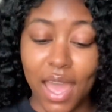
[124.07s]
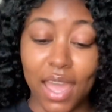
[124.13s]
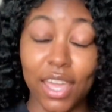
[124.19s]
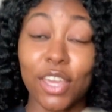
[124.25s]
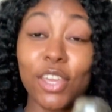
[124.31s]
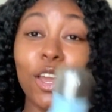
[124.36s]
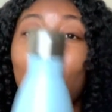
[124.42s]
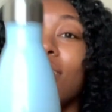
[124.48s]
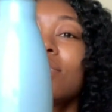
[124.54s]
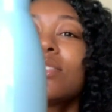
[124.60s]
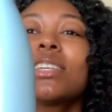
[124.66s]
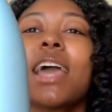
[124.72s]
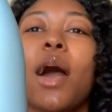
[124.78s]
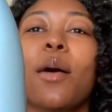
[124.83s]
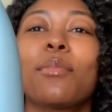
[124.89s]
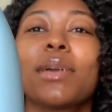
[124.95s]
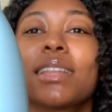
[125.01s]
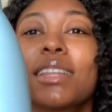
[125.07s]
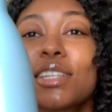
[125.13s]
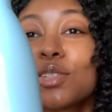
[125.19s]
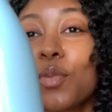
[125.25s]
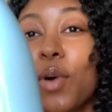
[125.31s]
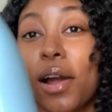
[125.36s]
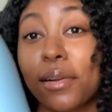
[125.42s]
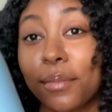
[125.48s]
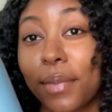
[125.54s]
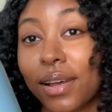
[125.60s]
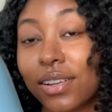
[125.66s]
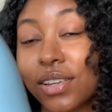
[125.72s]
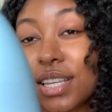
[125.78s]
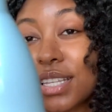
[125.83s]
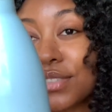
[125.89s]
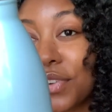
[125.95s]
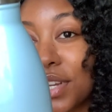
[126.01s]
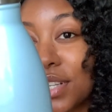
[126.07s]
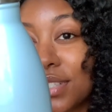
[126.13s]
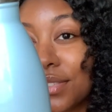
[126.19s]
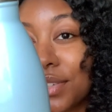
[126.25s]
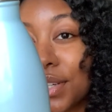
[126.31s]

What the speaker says: Y'all see how big this water bottle is, first of